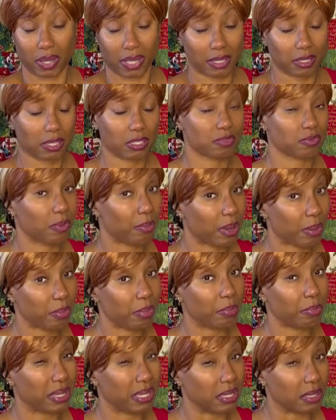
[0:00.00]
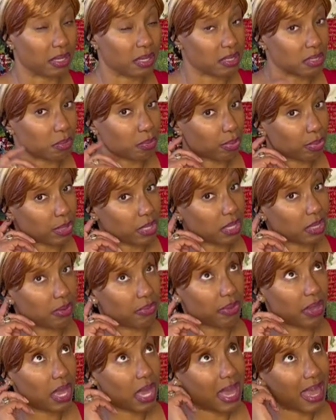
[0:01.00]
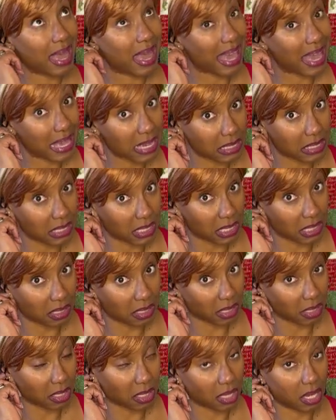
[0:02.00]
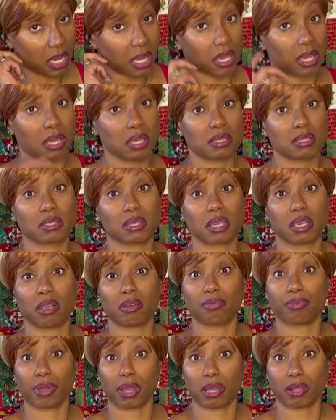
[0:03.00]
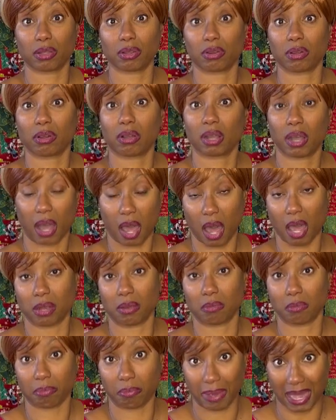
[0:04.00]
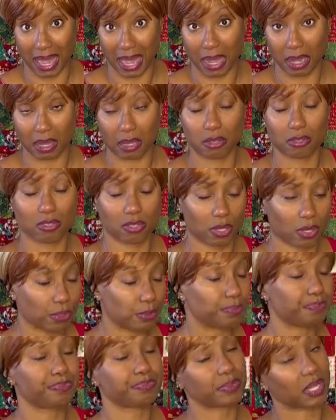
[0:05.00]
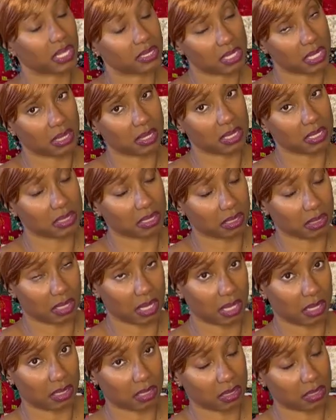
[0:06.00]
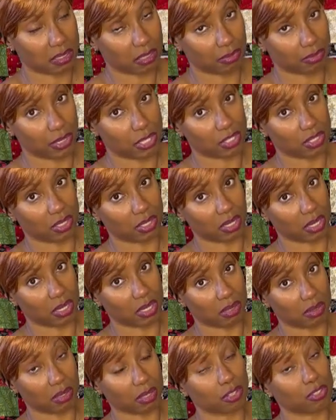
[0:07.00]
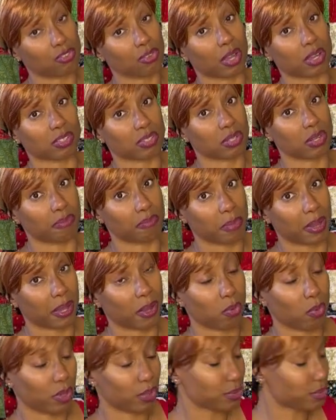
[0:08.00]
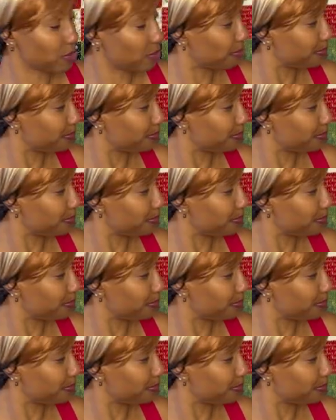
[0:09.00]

Because remember, Minky doesn't breathe as easily as say a regular cotton back, so I take things like that in consideration in the construction of my quilts.